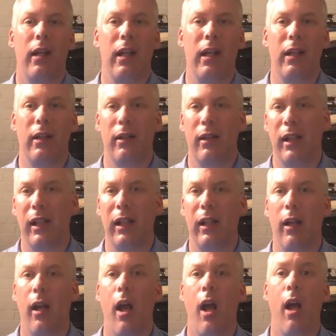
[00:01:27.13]
in
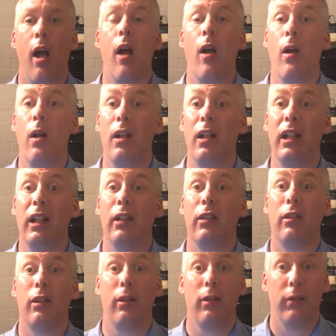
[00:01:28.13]
the early
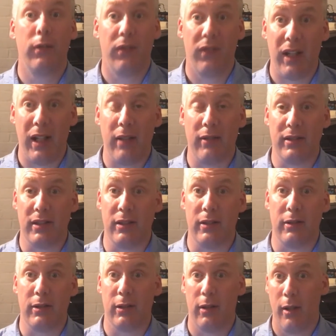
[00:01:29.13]
two
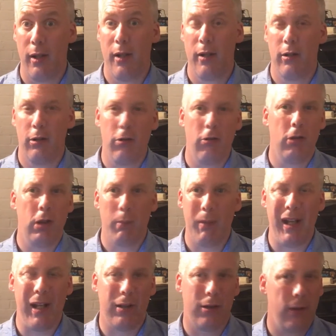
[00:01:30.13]
thousands. You're talking
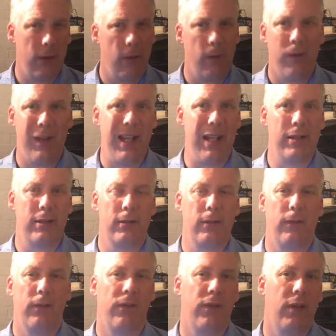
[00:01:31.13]
about two
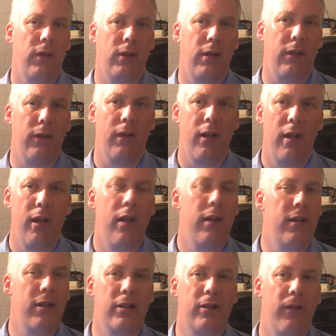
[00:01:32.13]
thousand five.
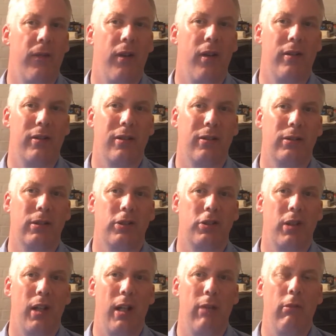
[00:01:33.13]
This device I'm going to
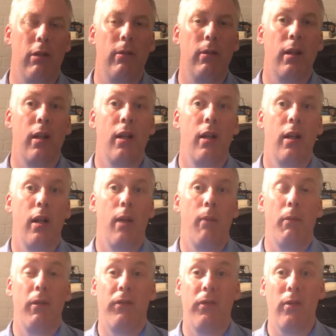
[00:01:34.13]
show you. When,
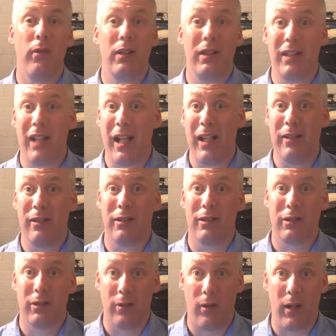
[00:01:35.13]
before the days of
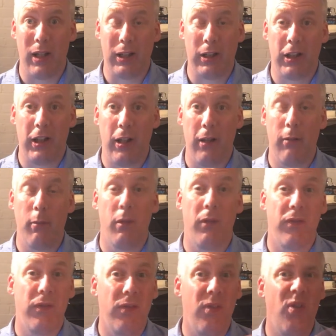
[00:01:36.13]
Sky Go,
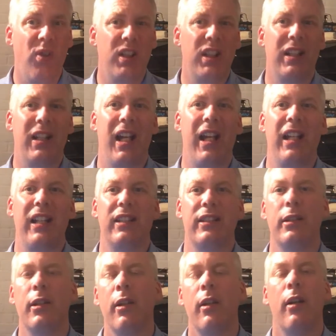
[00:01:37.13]
before the
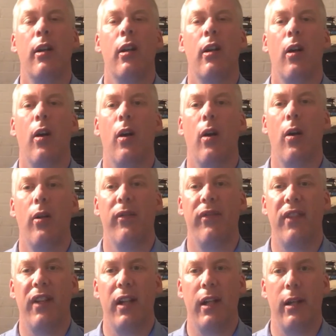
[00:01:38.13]
days
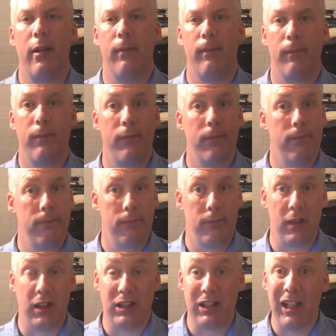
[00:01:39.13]
of um,
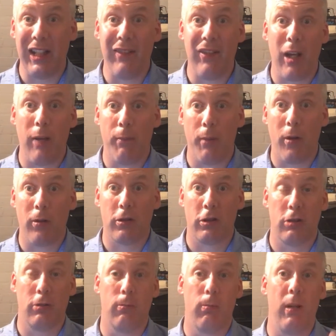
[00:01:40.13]
the TiVo
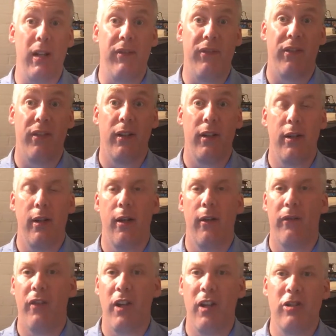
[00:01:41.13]
box with
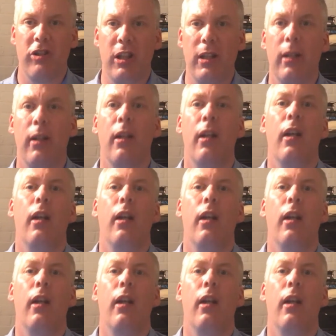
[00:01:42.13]
Virgin,